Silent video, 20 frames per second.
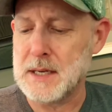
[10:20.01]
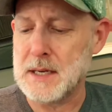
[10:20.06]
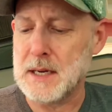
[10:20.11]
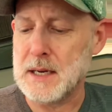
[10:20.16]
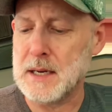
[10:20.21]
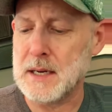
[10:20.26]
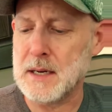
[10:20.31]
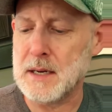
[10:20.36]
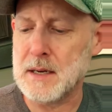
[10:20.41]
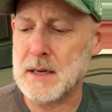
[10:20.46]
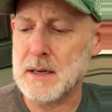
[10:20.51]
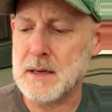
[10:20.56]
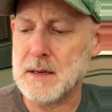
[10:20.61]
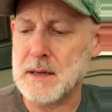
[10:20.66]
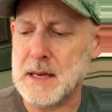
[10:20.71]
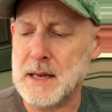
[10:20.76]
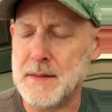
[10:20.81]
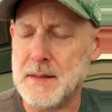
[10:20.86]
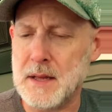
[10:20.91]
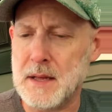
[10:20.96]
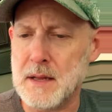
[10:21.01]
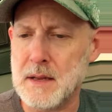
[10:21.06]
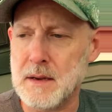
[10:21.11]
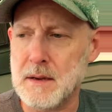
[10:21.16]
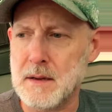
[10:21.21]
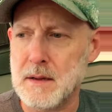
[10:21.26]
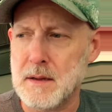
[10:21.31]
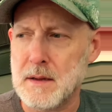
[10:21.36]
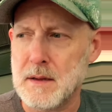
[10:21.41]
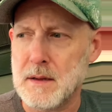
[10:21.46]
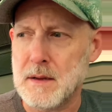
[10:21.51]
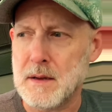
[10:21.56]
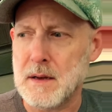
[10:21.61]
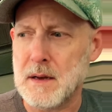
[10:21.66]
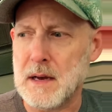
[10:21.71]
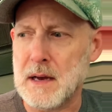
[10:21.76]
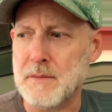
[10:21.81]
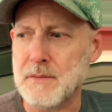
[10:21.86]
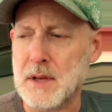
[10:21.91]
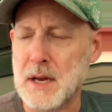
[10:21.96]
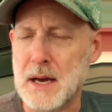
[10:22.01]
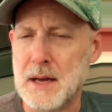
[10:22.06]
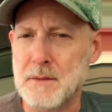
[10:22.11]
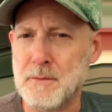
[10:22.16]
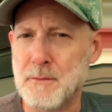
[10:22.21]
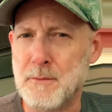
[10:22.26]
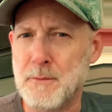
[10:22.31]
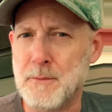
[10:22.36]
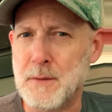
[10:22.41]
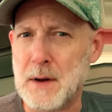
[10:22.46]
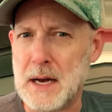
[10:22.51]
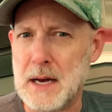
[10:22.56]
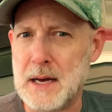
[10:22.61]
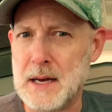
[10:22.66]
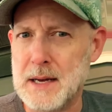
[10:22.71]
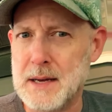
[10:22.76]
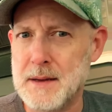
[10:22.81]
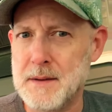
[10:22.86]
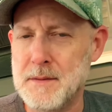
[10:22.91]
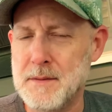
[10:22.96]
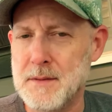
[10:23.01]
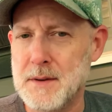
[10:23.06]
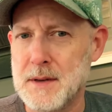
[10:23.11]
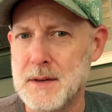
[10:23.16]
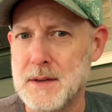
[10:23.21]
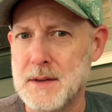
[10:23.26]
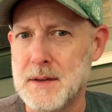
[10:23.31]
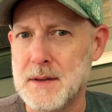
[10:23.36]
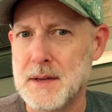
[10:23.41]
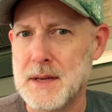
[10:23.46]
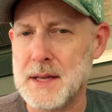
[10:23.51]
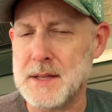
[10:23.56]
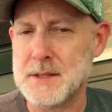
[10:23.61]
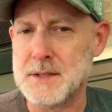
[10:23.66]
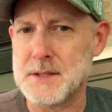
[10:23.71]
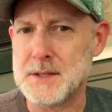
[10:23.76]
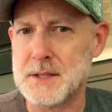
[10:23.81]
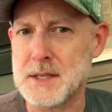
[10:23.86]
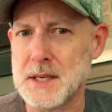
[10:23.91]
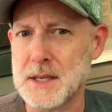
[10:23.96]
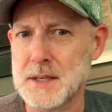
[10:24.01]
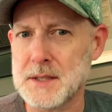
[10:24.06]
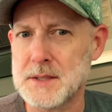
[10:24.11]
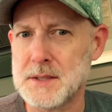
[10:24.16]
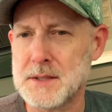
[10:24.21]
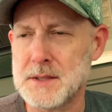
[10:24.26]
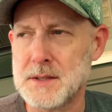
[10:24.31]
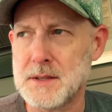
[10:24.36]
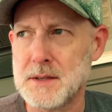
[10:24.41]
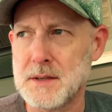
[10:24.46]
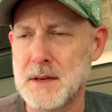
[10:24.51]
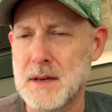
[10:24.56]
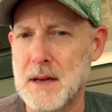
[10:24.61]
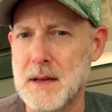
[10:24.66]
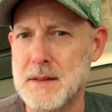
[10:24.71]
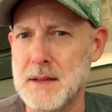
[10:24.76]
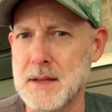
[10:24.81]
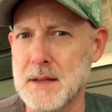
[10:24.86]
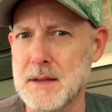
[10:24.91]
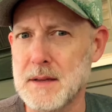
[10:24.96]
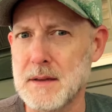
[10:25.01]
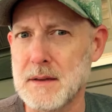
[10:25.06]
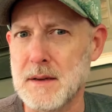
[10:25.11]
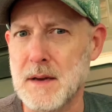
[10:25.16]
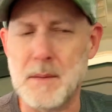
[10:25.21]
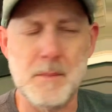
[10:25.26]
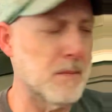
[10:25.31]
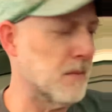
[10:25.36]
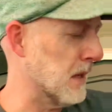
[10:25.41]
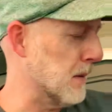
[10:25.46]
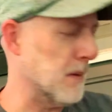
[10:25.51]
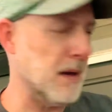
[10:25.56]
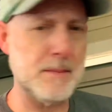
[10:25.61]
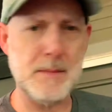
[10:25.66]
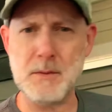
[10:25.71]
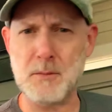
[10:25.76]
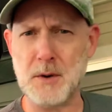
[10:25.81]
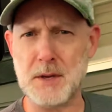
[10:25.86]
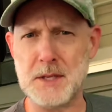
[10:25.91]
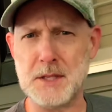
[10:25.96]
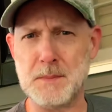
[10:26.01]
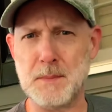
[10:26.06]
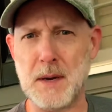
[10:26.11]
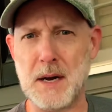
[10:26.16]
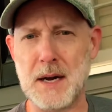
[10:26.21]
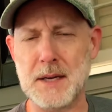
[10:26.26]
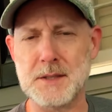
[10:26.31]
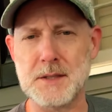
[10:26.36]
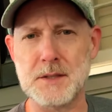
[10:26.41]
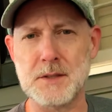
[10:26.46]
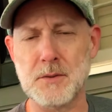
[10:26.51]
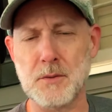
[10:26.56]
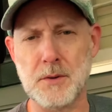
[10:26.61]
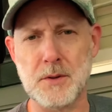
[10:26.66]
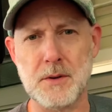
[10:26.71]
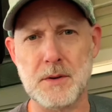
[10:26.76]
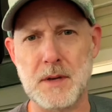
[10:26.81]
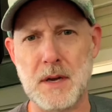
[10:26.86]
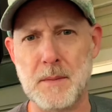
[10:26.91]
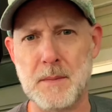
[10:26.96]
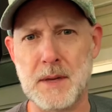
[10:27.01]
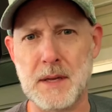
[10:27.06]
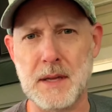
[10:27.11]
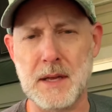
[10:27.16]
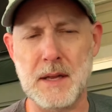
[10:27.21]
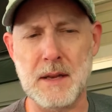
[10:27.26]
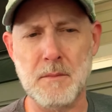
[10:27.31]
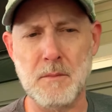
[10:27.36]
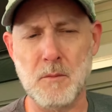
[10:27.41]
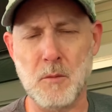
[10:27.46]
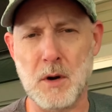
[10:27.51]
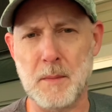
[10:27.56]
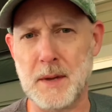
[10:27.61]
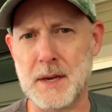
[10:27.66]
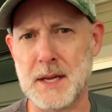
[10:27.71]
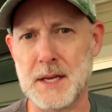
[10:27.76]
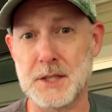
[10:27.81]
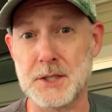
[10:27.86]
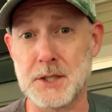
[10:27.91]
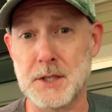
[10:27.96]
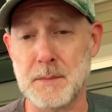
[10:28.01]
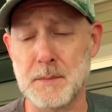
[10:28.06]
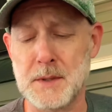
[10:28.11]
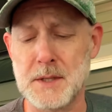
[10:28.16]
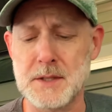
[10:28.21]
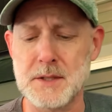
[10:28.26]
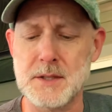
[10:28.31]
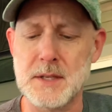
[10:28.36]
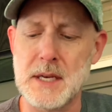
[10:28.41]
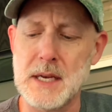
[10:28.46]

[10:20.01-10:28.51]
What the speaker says: And then I've got 5 and 6, I think they might be in one of these boxes or they're coming in one of my next shipments.